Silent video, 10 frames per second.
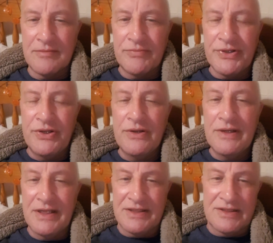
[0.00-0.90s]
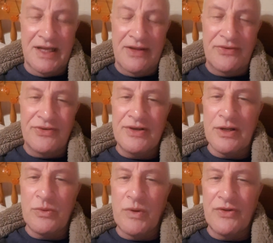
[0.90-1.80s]
peculiar sets,
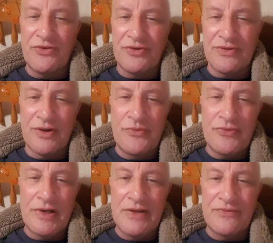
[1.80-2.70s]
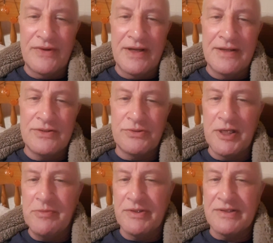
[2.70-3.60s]
ones that don't really fit into
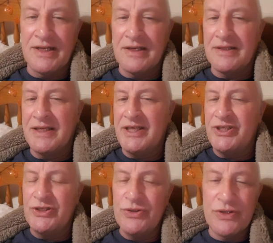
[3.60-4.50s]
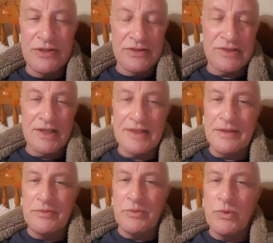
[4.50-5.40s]
any particular niche. You couldn't say
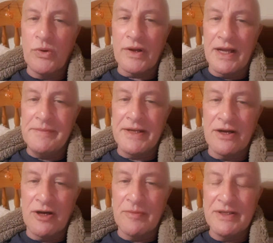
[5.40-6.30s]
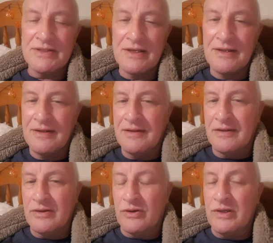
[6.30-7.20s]
they were wargaming armies.
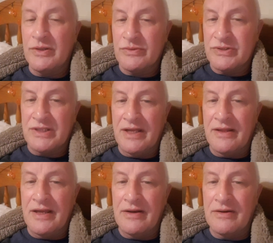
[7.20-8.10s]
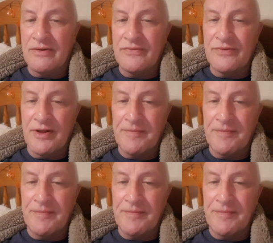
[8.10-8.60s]
Got a little set there of